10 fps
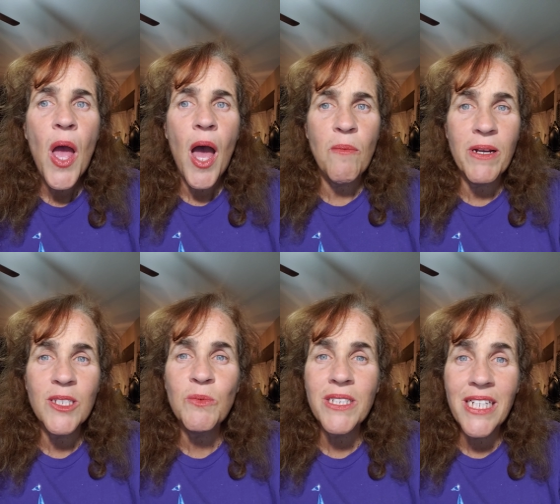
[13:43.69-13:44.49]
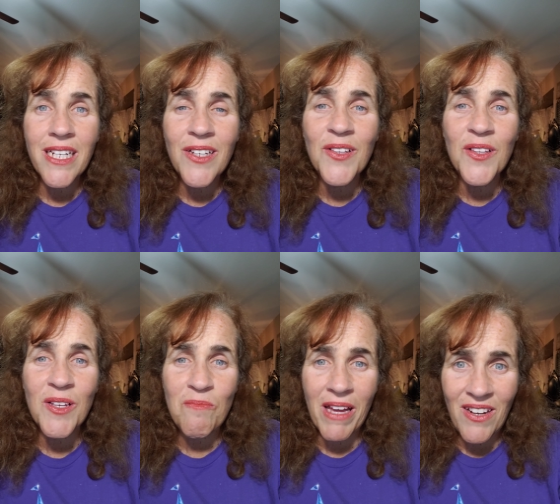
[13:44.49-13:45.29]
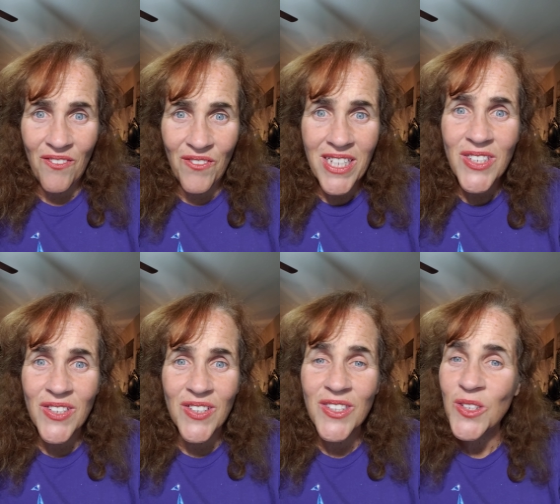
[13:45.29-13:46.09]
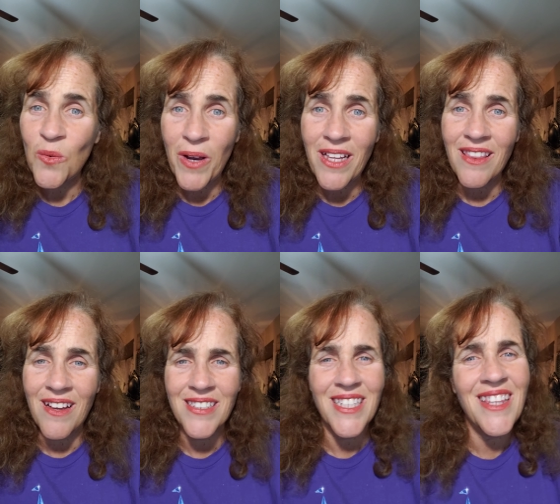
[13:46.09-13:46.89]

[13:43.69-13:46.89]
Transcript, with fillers: appears particularly beneficial to weight loss.